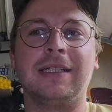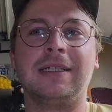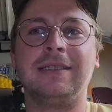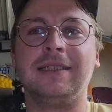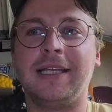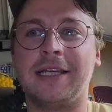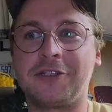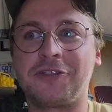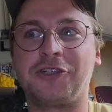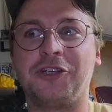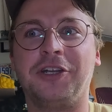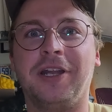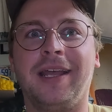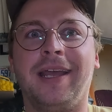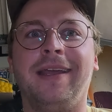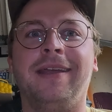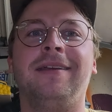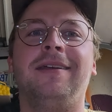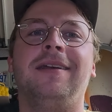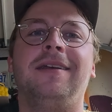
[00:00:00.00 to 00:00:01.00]

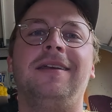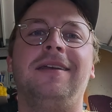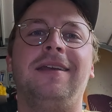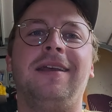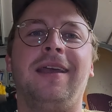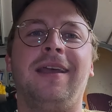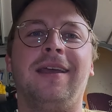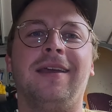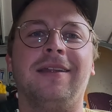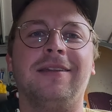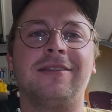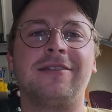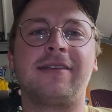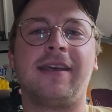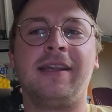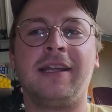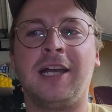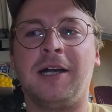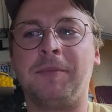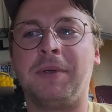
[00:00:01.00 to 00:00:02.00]
yesterday and
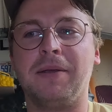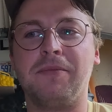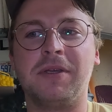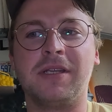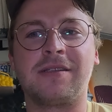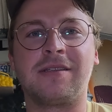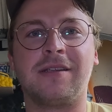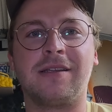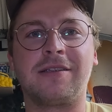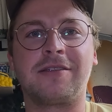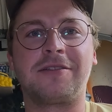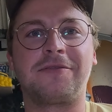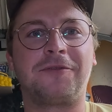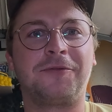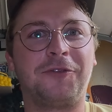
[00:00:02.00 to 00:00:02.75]
setting up my business